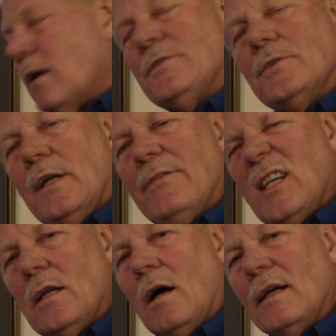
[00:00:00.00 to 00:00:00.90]

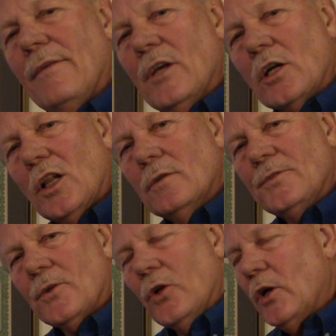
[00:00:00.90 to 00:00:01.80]
certificate, and I'll give you a
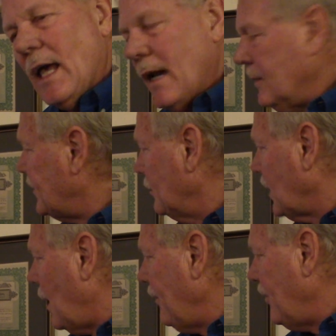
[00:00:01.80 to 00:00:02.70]
closer look at it
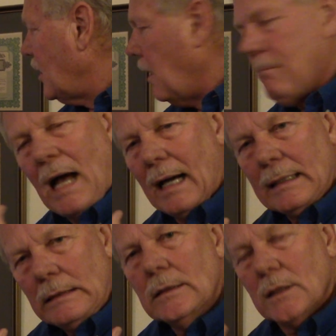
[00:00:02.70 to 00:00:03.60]
sometime if you come back
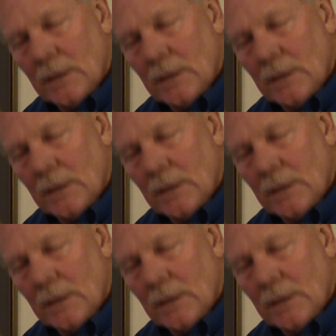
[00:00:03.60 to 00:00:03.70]
and,